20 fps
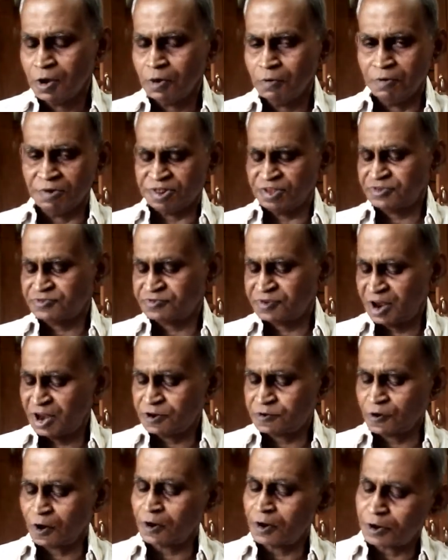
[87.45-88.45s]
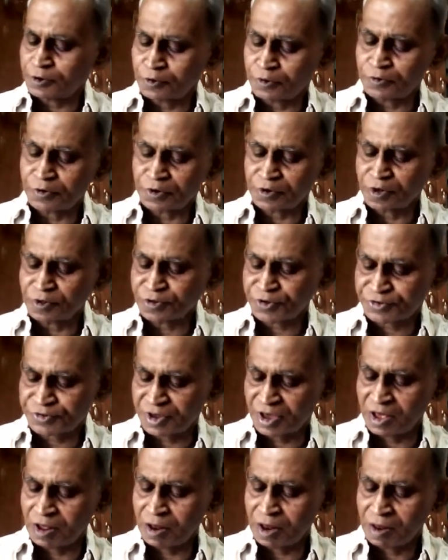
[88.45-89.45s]
With his great oratorical
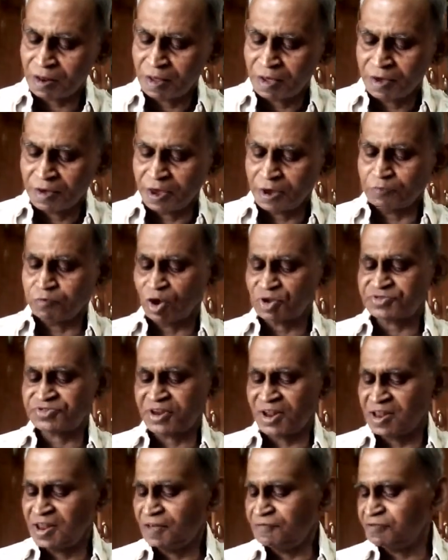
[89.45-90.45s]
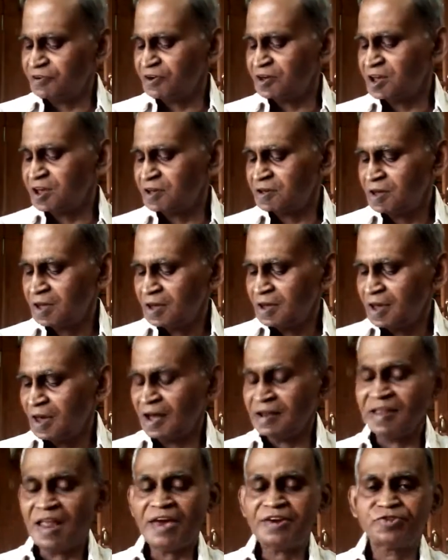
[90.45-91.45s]
skill, he was delivering
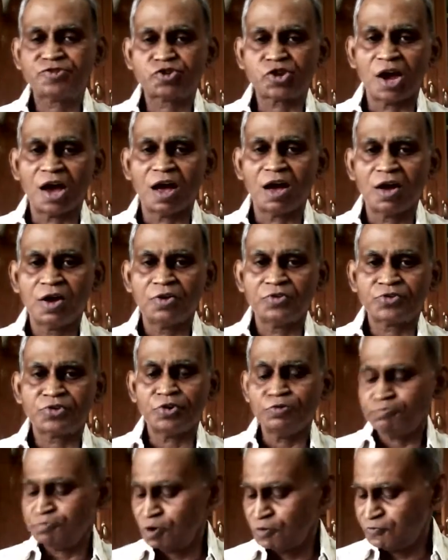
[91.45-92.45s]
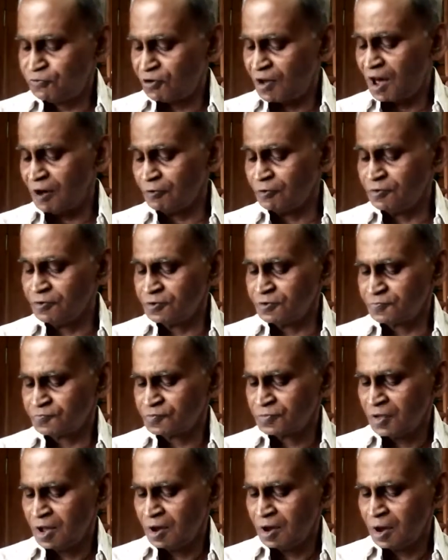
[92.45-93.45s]
a lecture so profound,
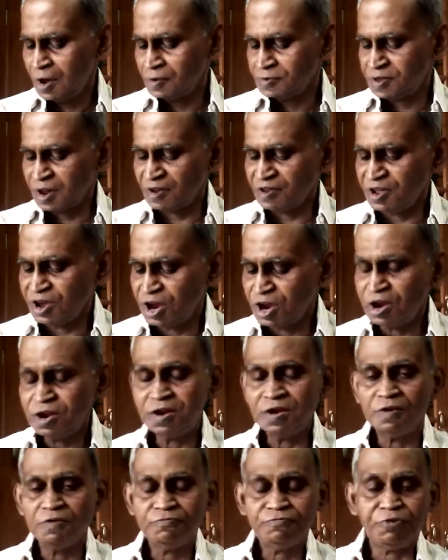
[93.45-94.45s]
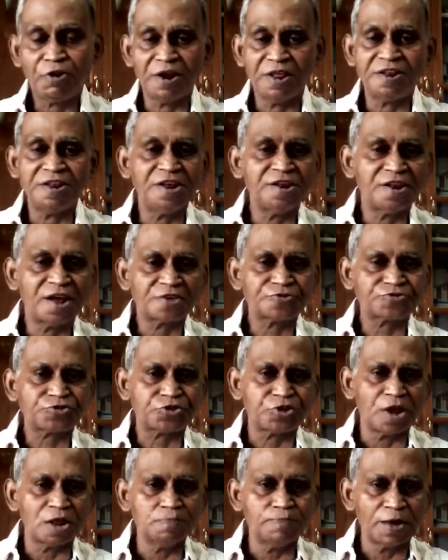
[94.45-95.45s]
the need for an
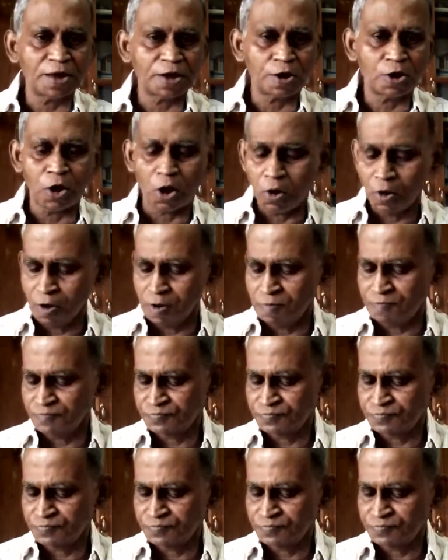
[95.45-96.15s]
industrial Bengal,